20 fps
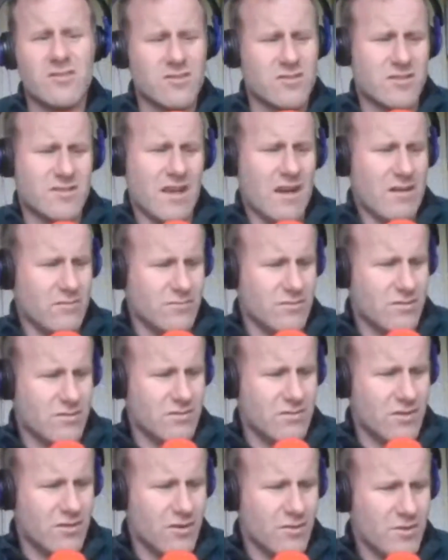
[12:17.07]
They're just
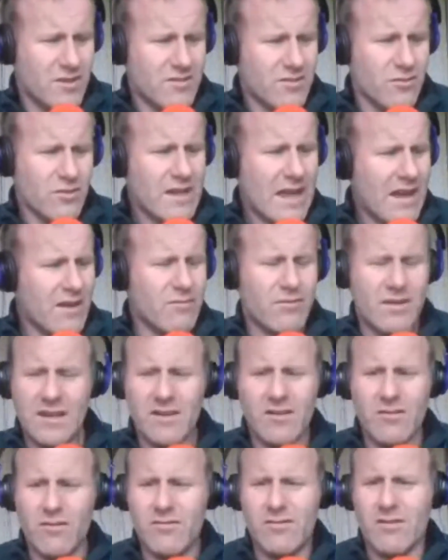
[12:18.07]
sound, you know what I mean? So you can't
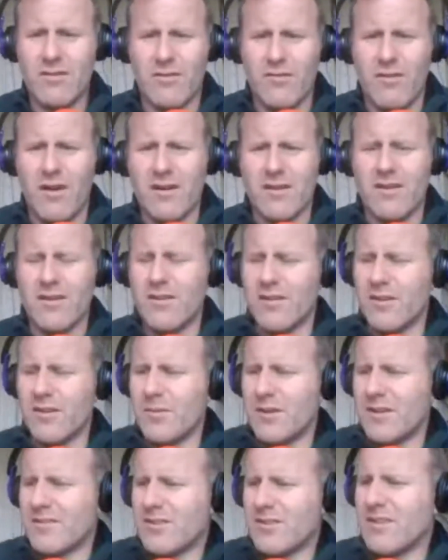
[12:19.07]
really go fucking wrong, you know
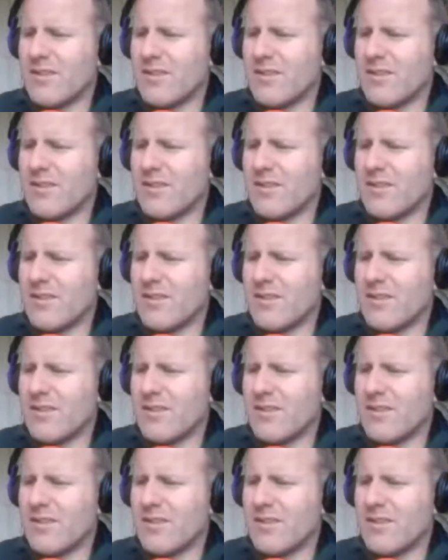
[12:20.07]
what I mean?